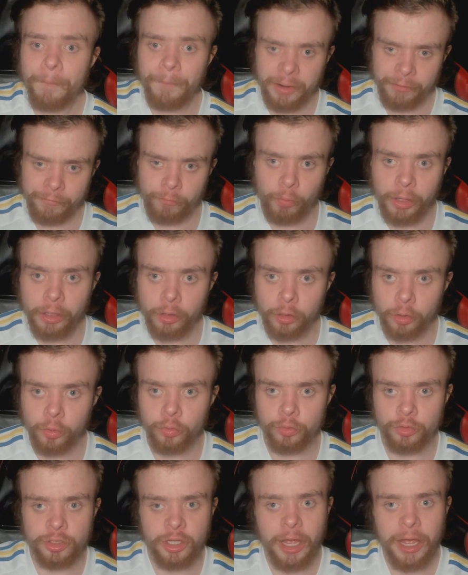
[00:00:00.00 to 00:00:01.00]
But if we
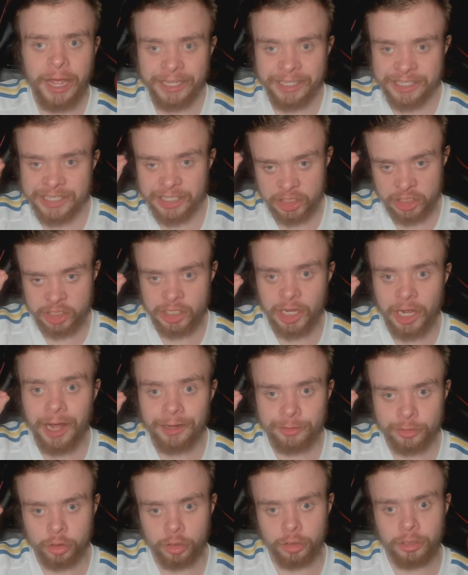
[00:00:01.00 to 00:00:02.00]
lose, it's going to
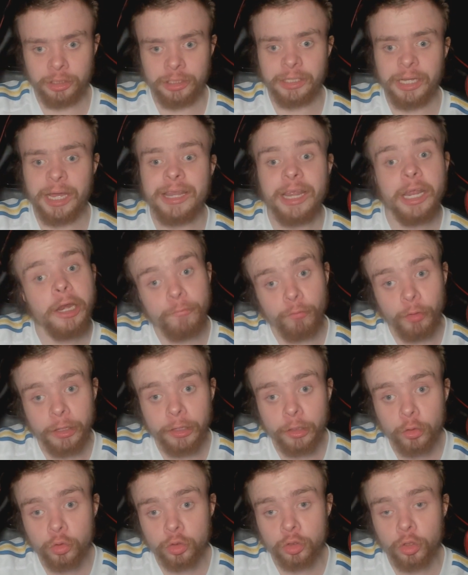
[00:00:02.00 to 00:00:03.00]
start turning. And then if
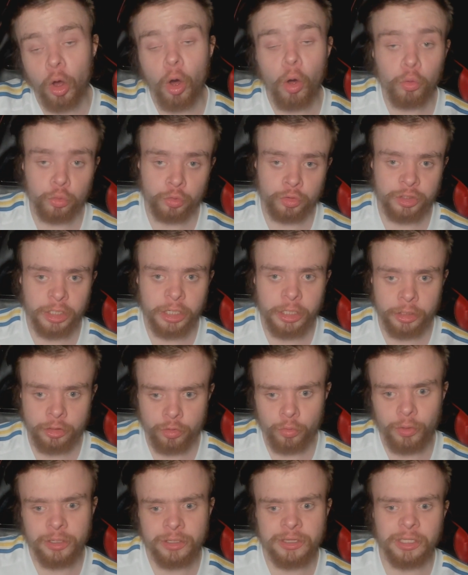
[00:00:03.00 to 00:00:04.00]
we lose the whole city
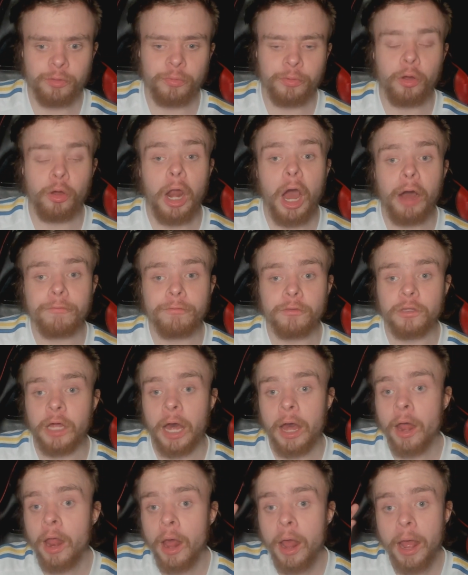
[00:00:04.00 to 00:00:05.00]
too, I think we got after
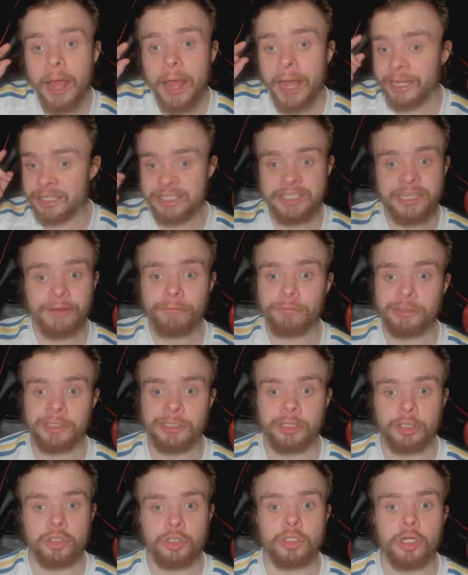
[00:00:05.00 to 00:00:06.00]
that, it's definitely
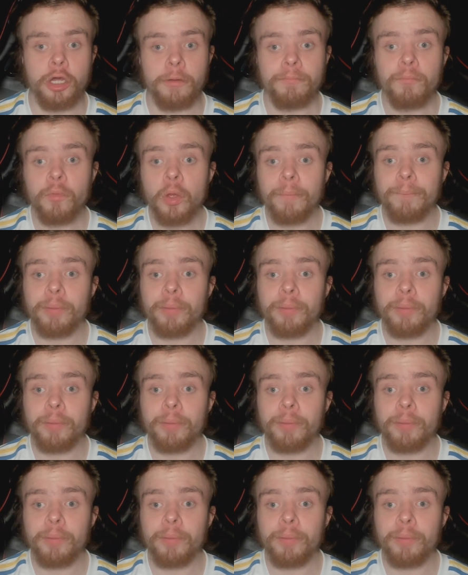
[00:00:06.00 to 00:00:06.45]
going to turn.